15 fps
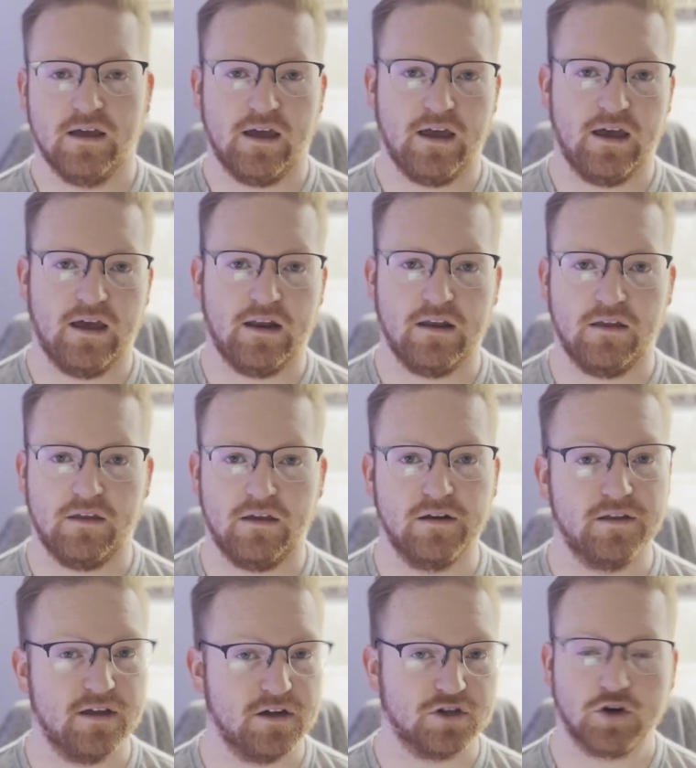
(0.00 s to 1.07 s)
And
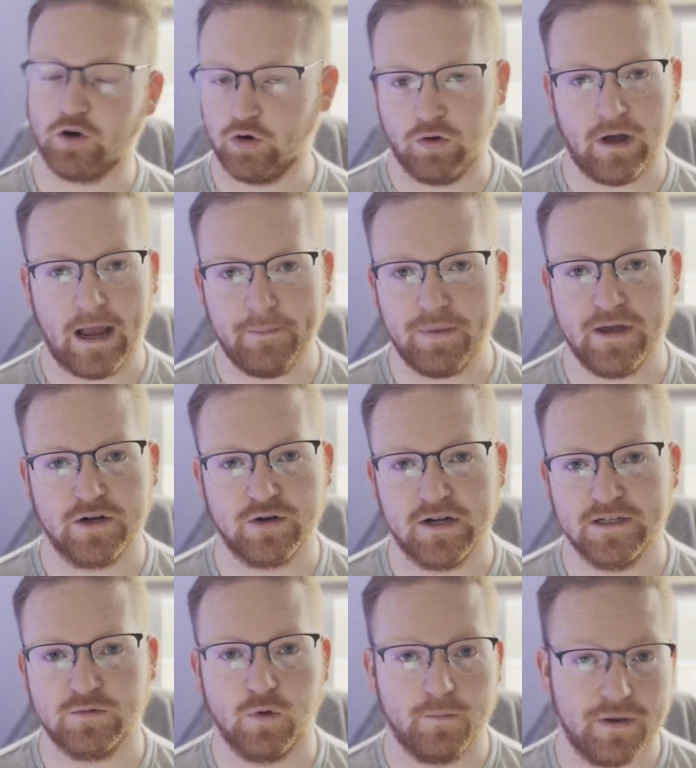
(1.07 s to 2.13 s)
the internal IP
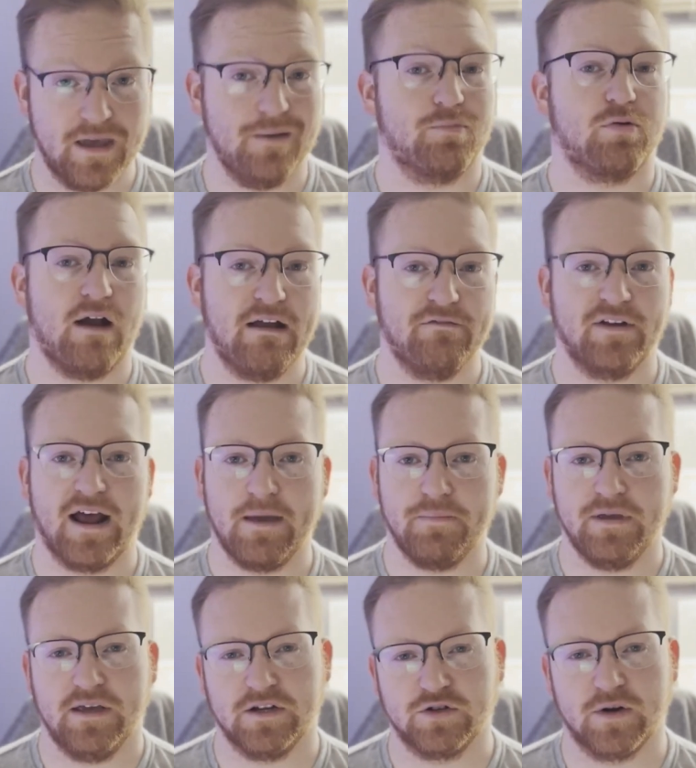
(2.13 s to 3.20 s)
address will be a private
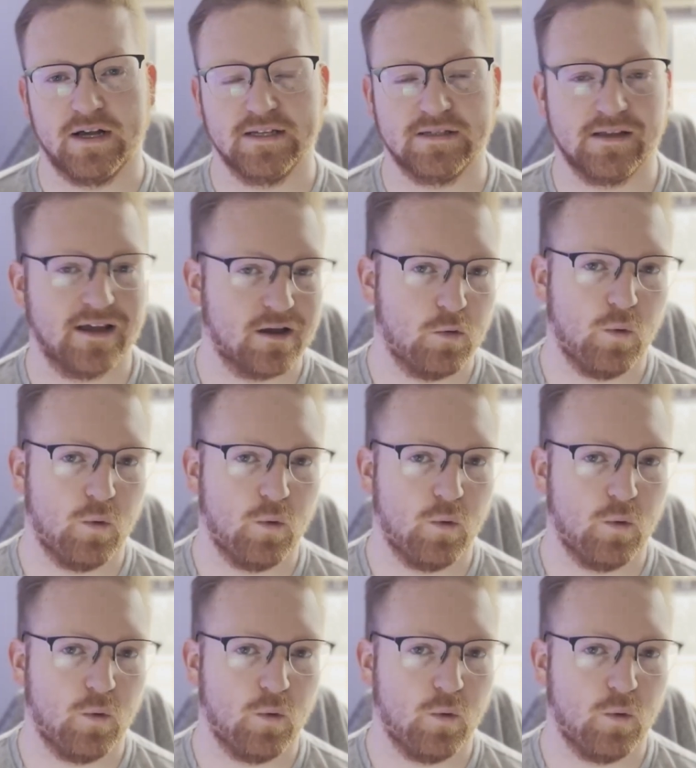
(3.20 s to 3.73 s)
IP address, like a